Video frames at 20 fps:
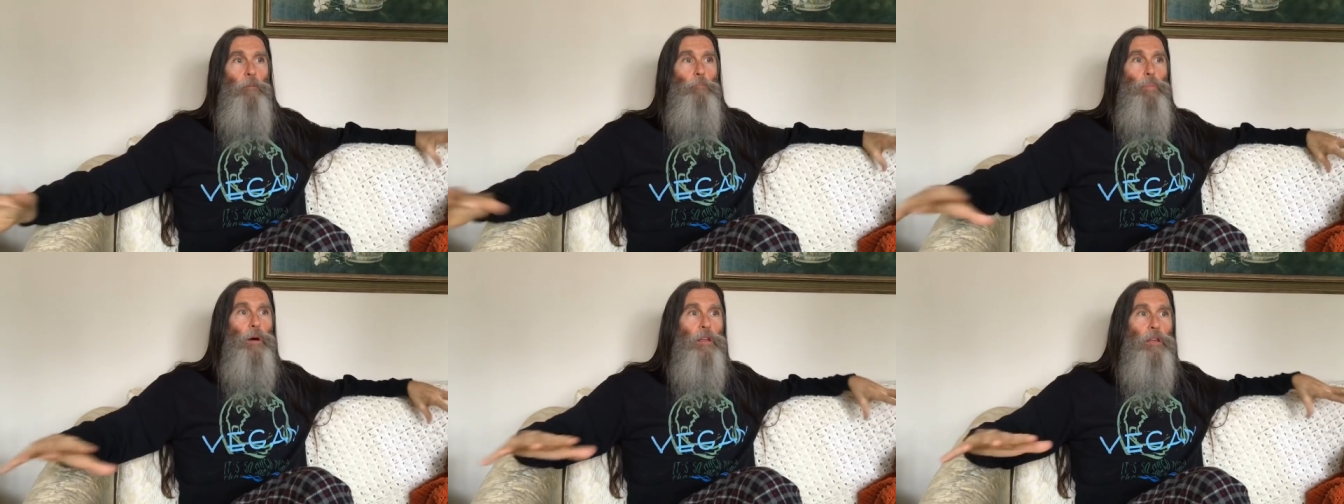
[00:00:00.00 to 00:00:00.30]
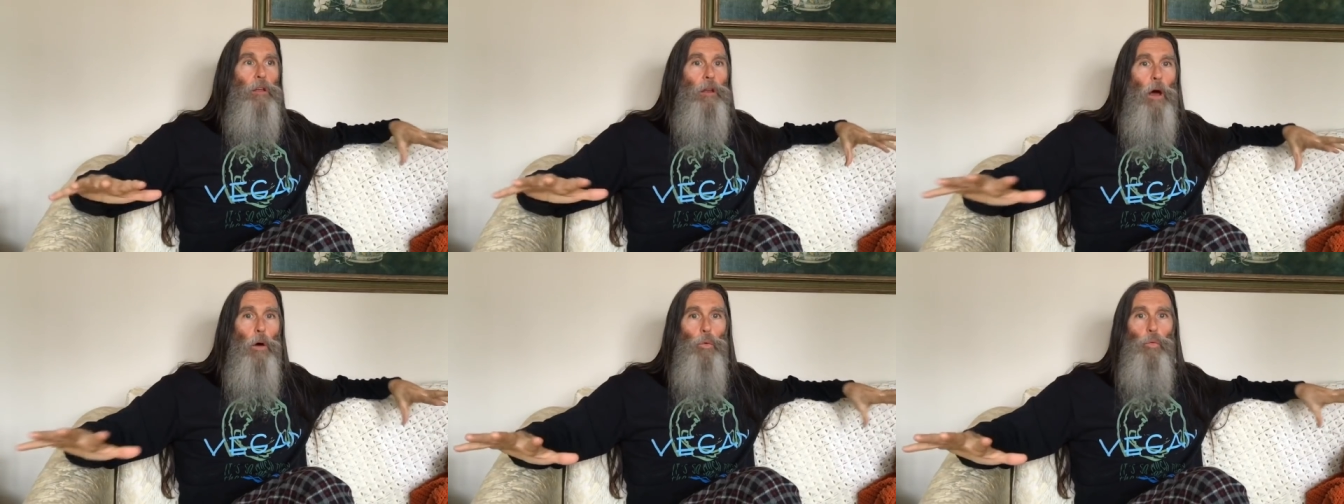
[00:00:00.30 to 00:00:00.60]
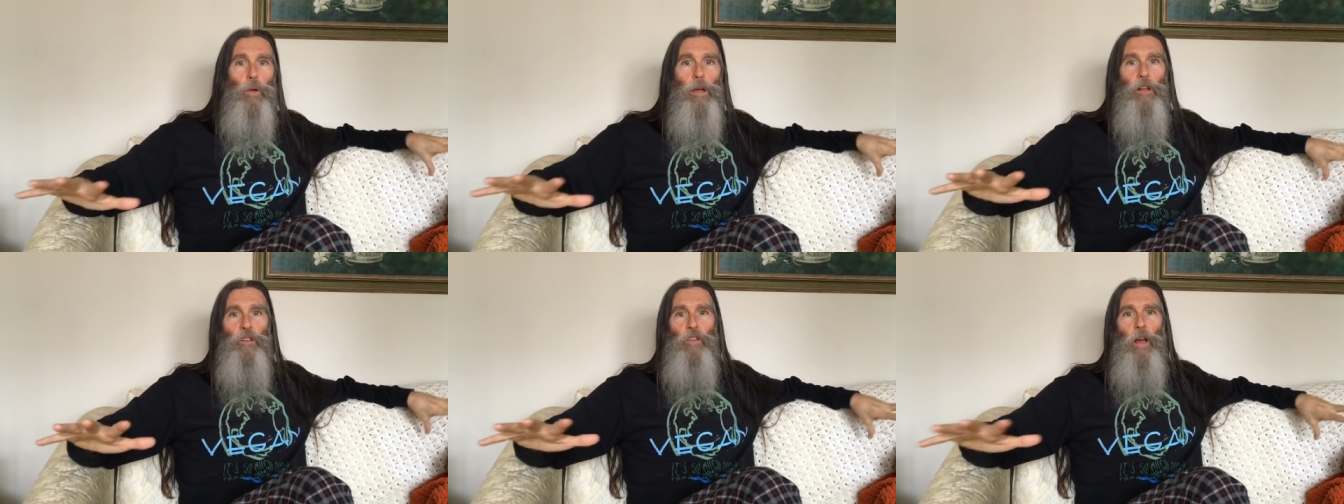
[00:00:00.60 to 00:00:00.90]
But you know,
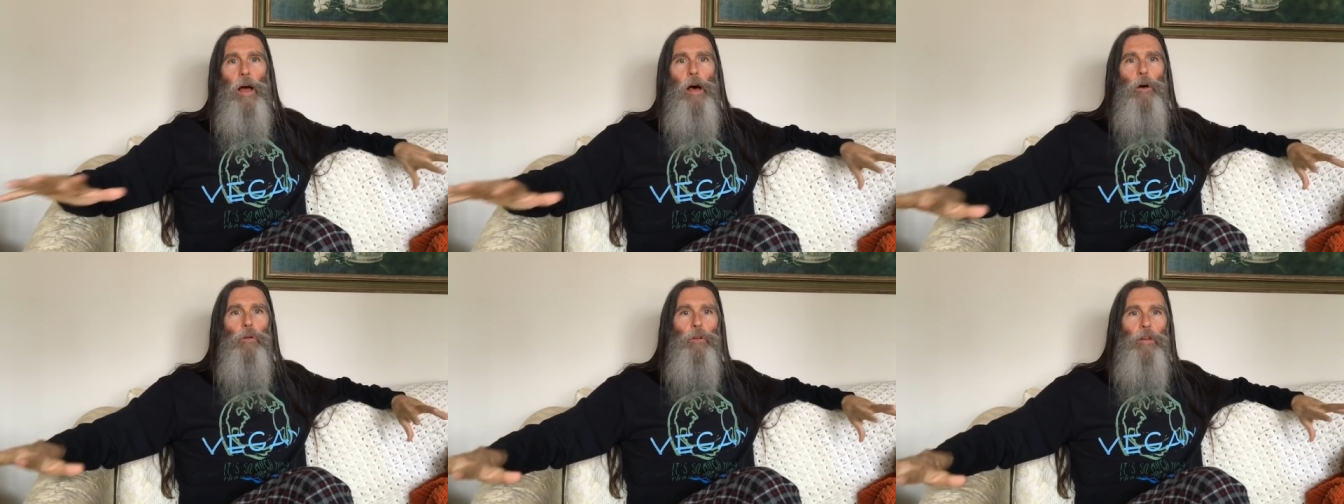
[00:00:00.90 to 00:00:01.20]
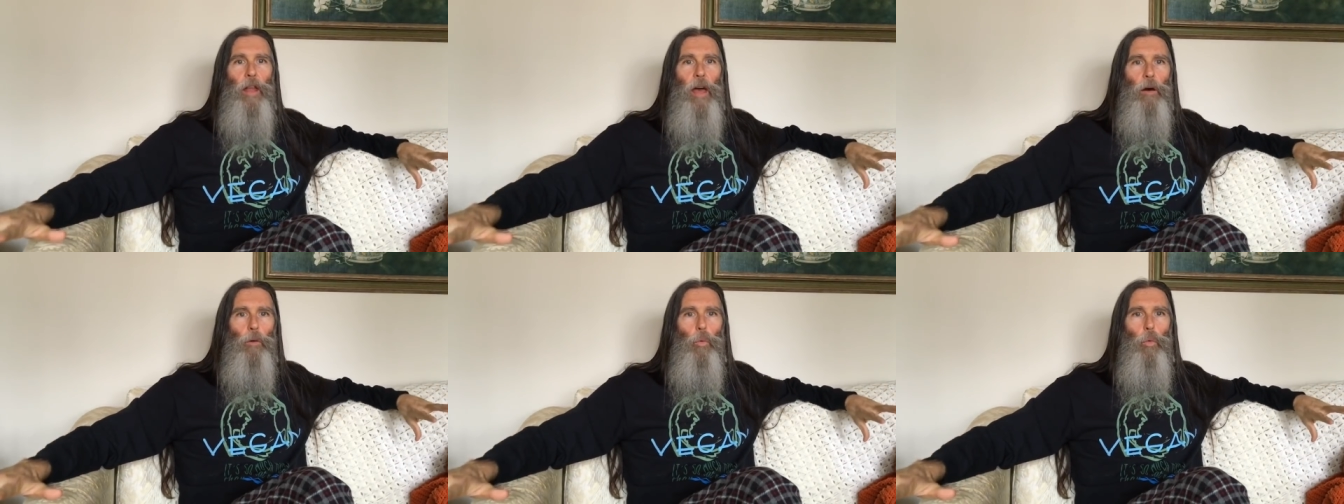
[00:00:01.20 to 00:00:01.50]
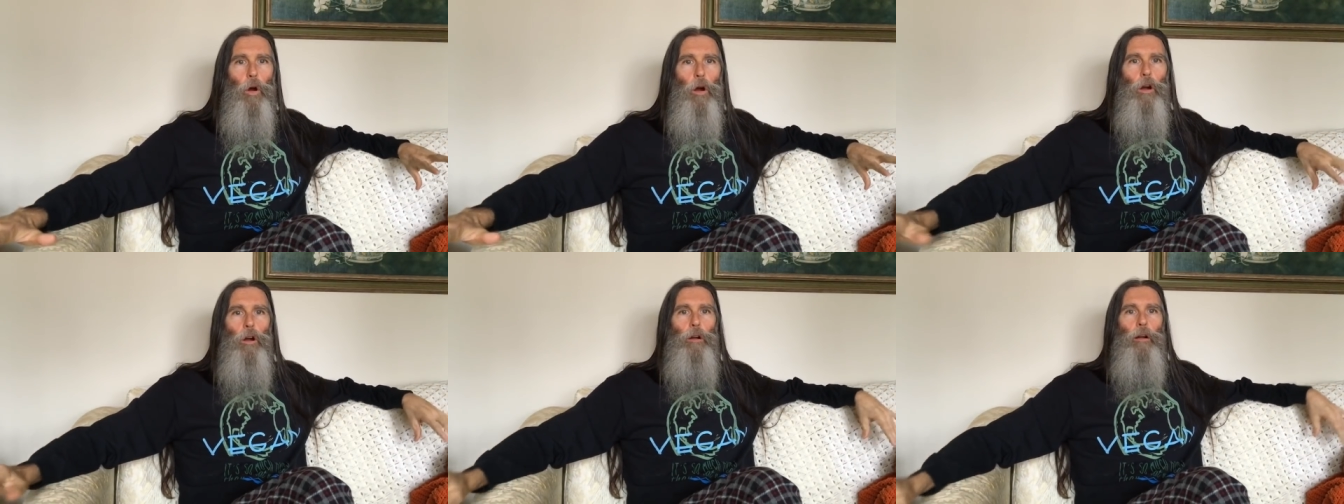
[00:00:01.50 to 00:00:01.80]
reach out,
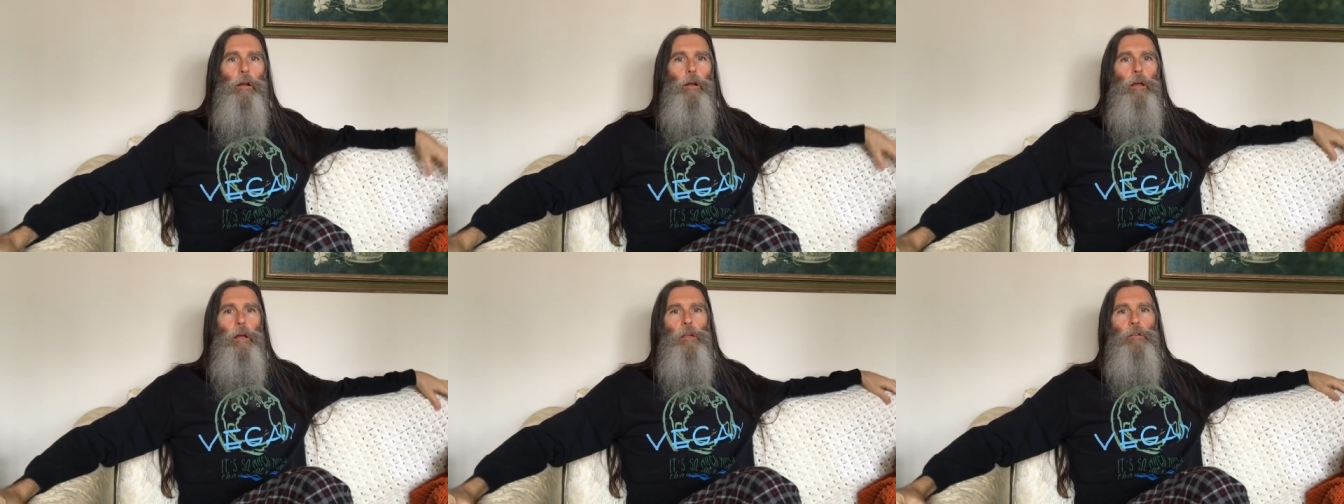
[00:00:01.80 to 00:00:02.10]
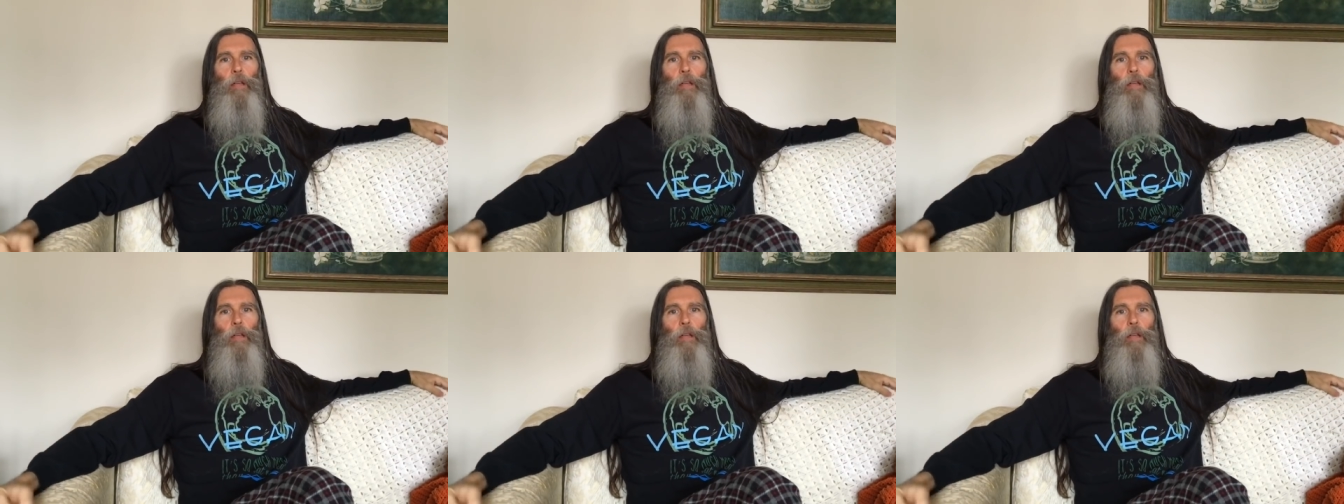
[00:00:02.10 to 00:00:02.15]
network